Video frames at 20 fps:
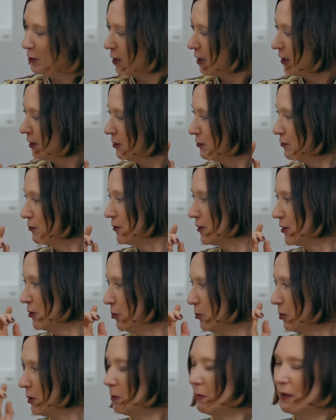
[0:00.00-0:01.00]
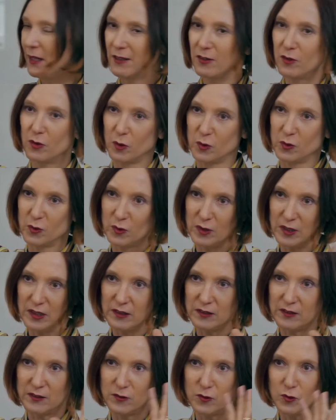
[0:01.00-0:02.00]
have implemented also
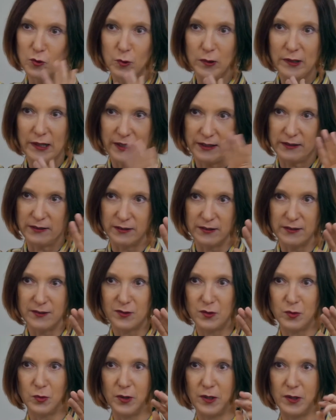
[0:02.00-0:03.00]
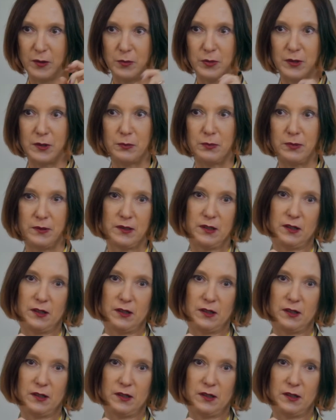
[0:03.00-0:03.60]
these 2 ladders where people